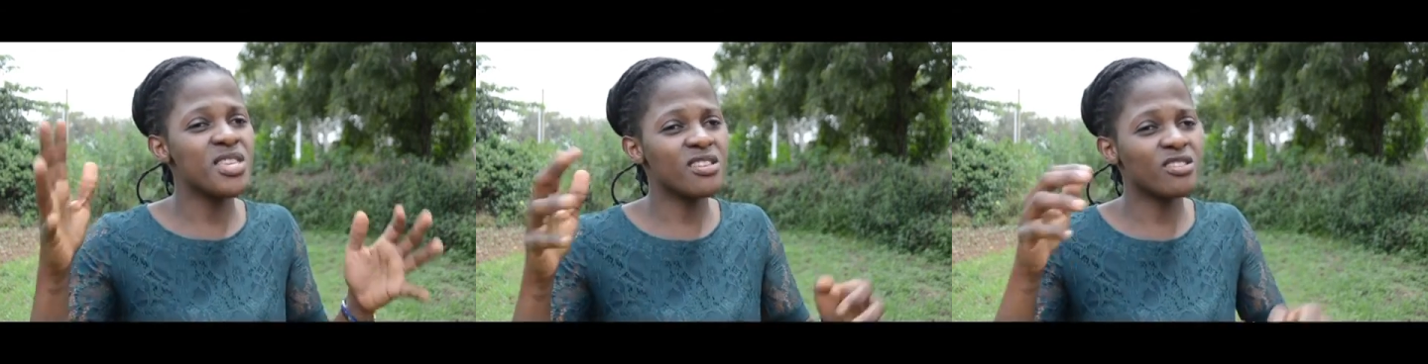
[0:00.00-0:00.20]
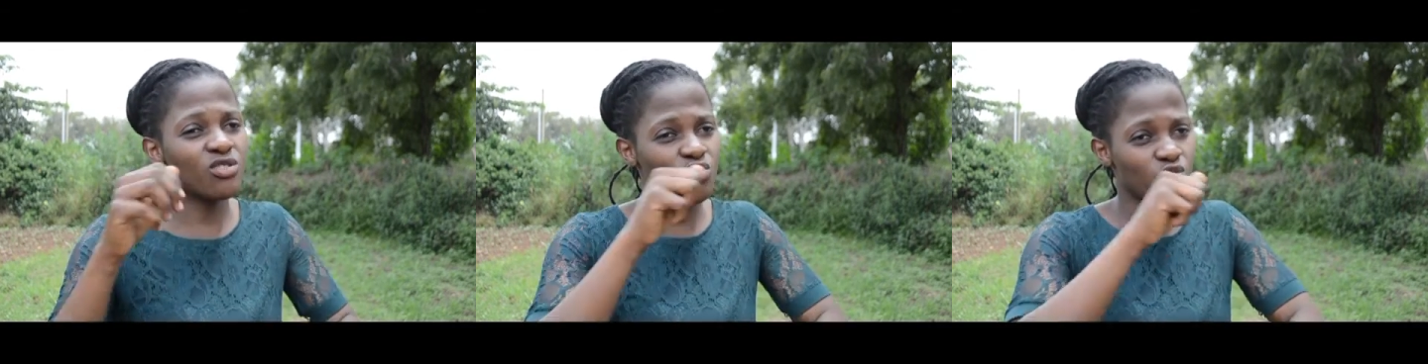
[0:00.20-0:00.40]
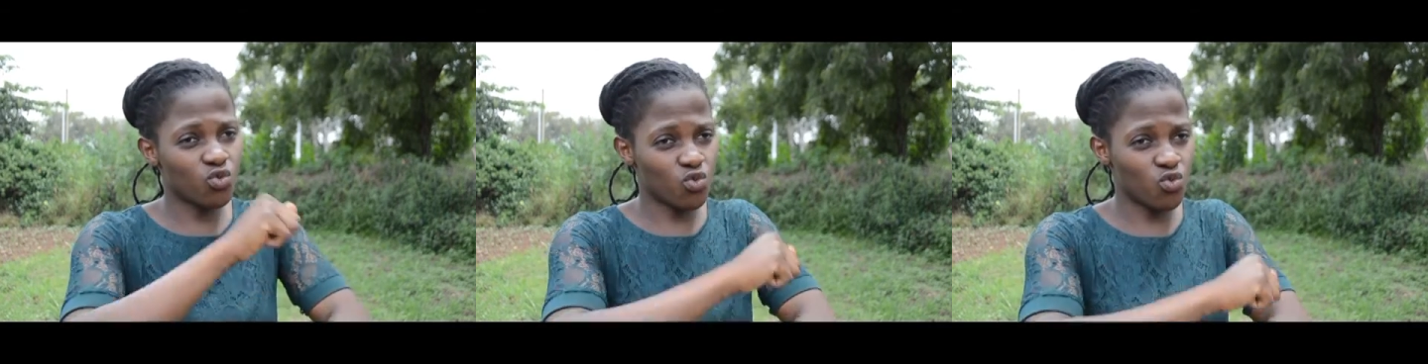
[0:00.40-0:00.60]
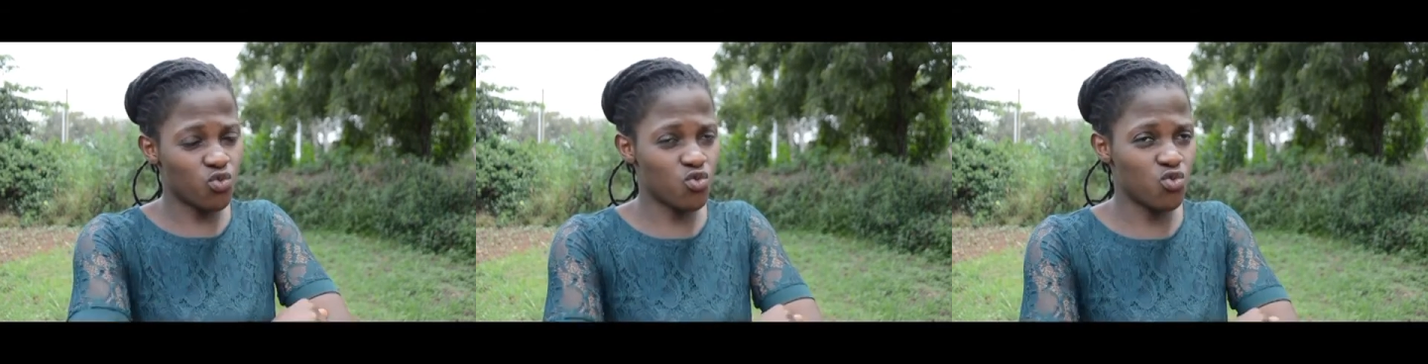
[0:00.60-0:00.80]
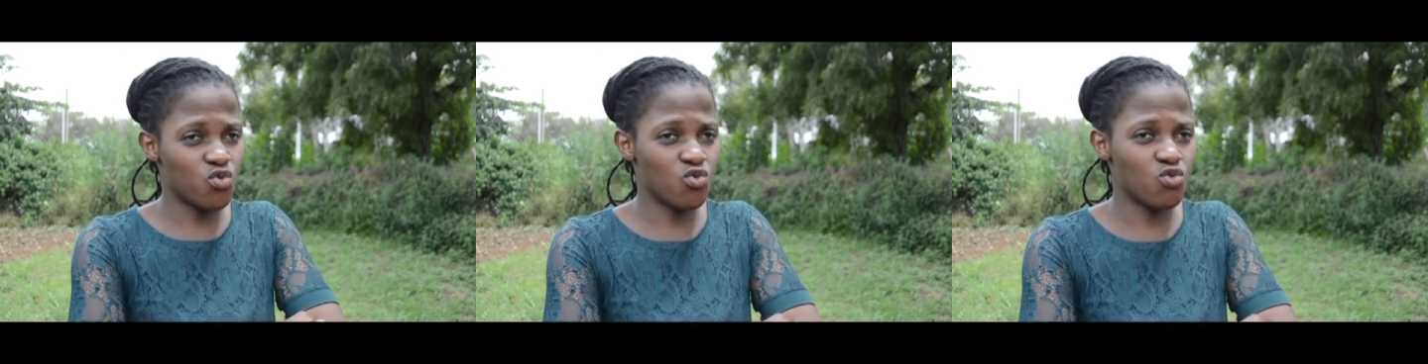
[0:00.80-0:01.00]
I remembered
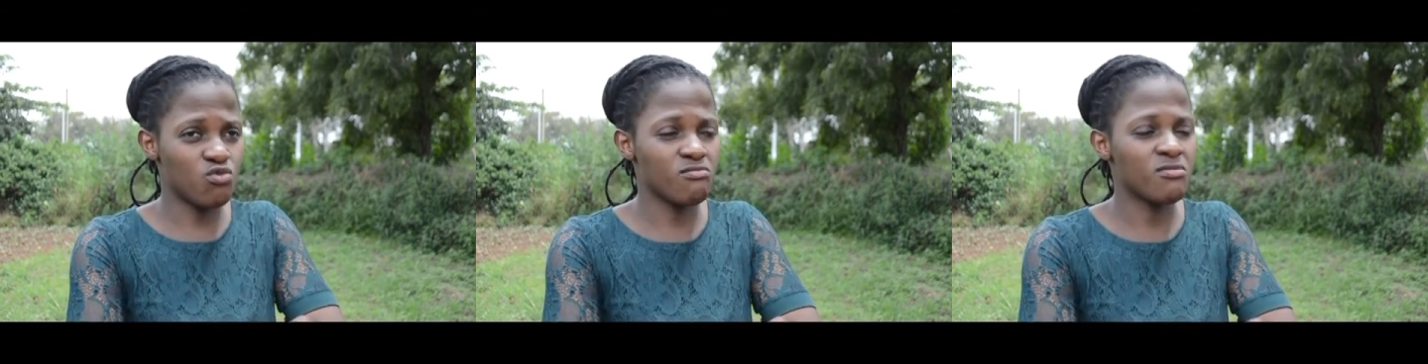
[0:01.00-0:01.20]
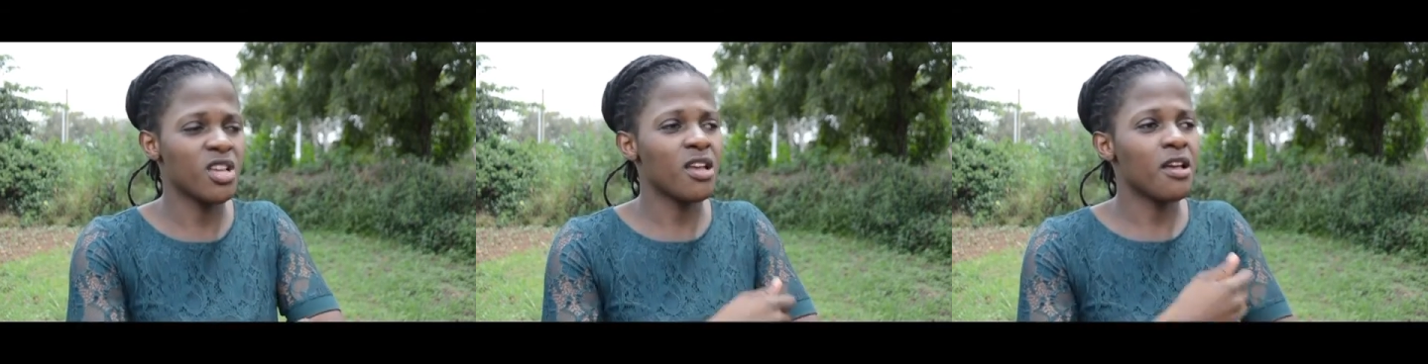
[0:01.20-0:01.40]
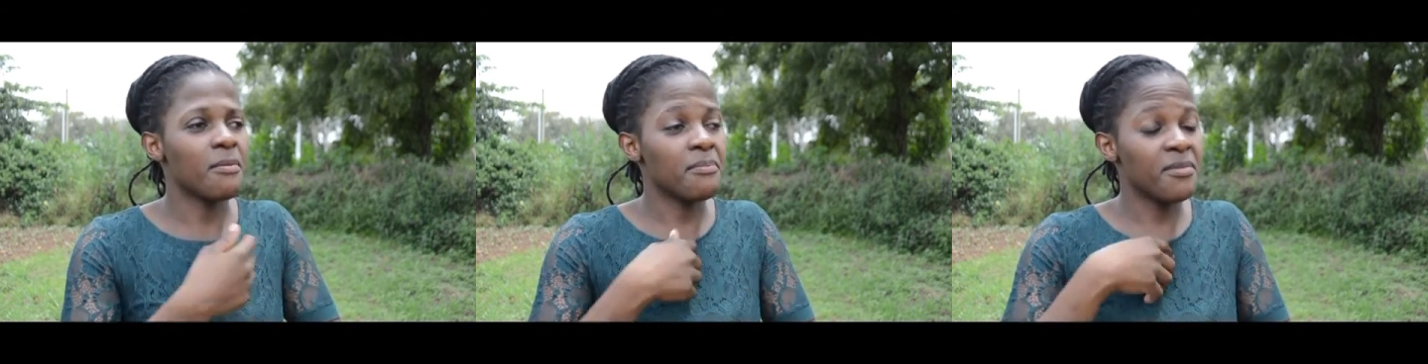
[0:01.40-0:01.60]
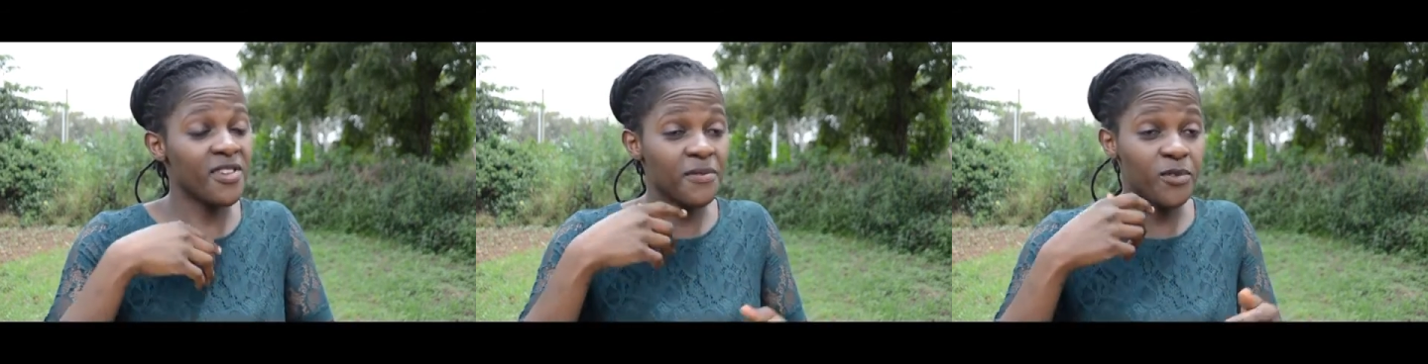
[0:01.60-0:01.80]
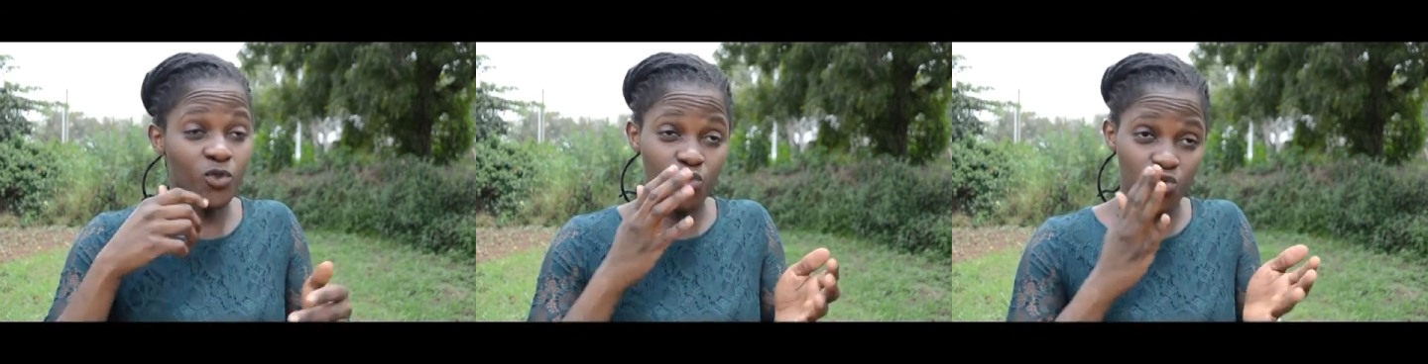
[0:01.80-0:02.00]

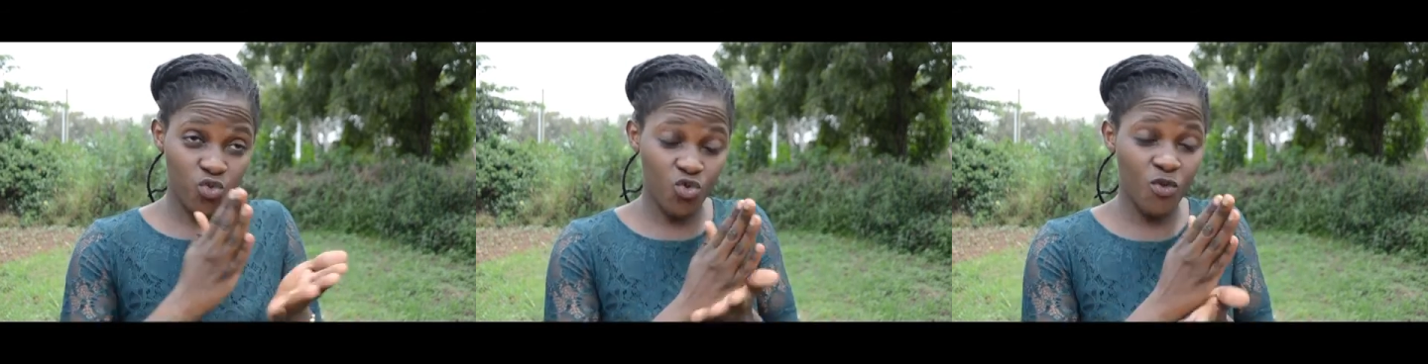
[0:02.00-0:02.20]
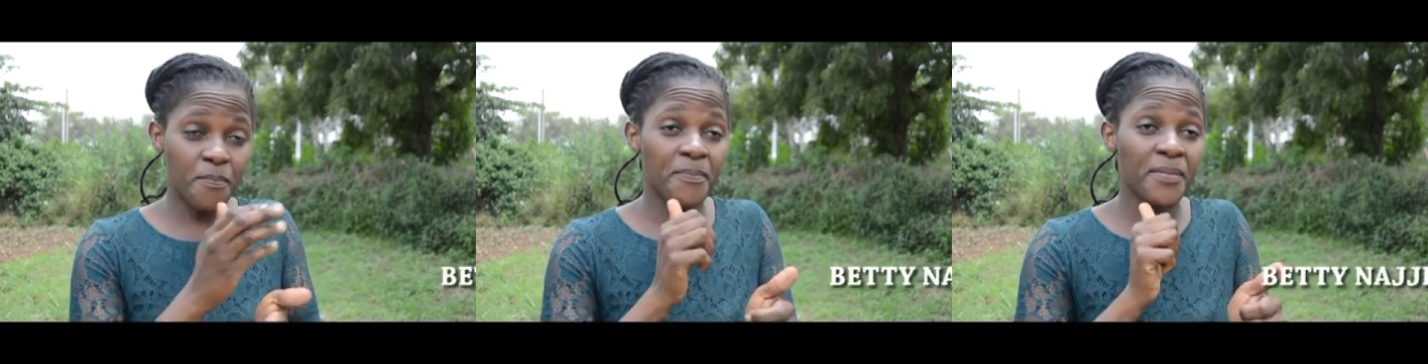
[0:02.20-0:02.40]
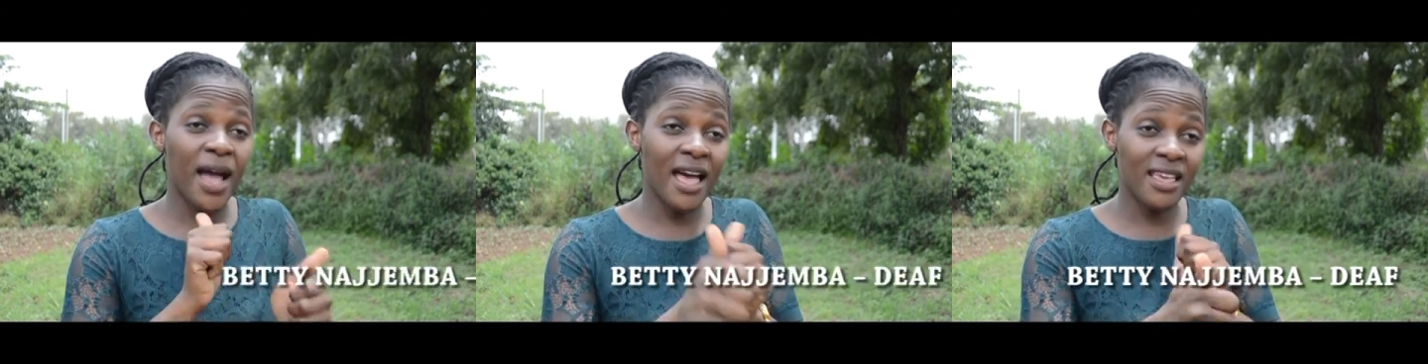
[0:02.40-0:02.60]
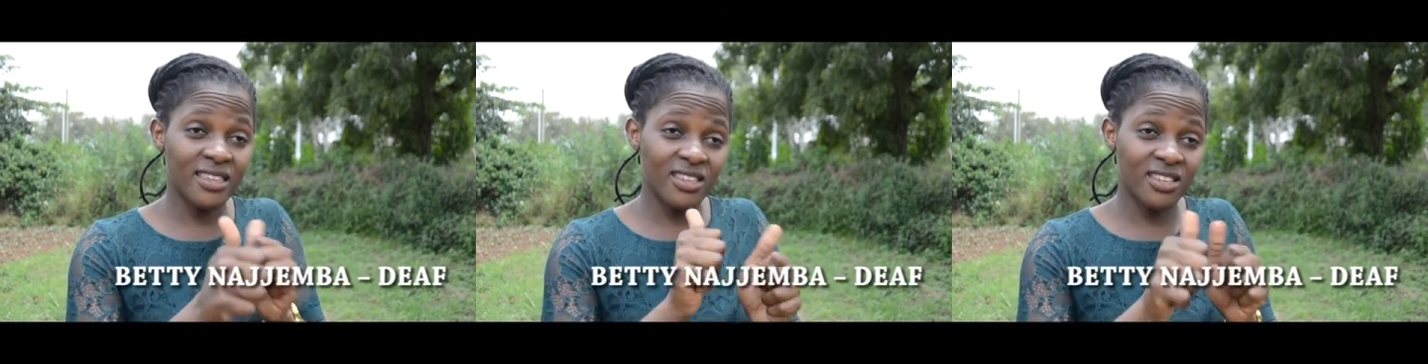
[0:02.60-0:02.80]
one school there,